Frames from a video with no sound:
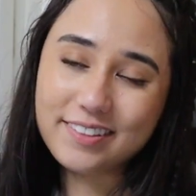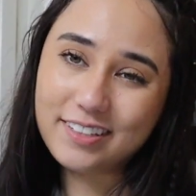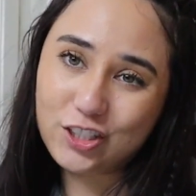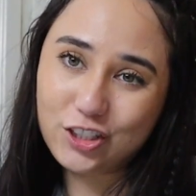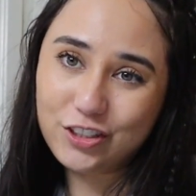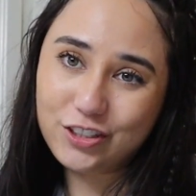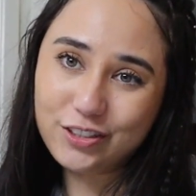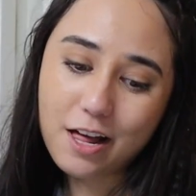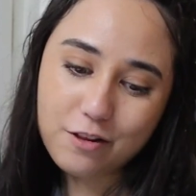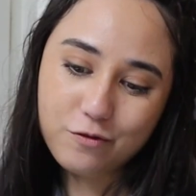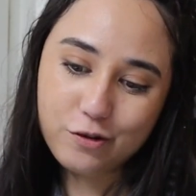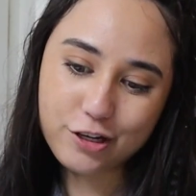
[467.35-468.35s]
her
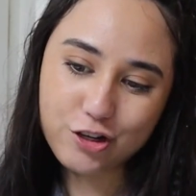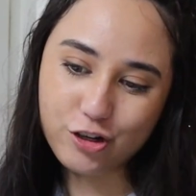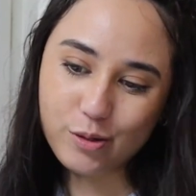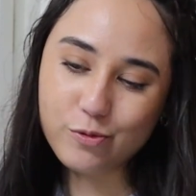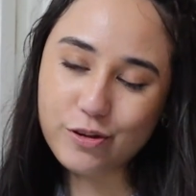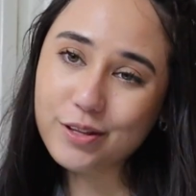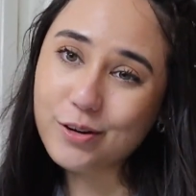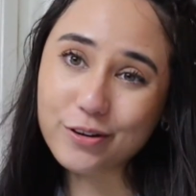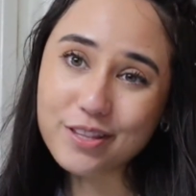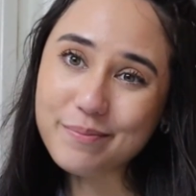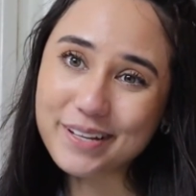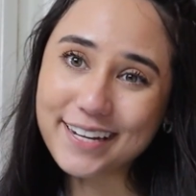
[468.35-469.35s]
California trip with
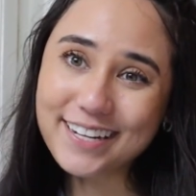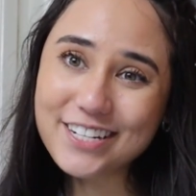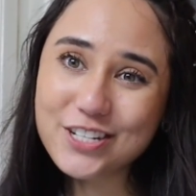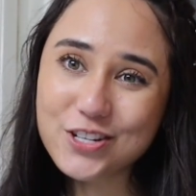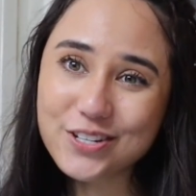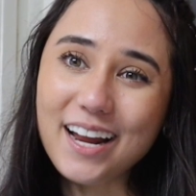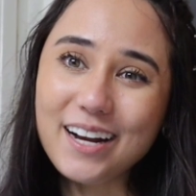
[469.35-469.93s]
going to the beach.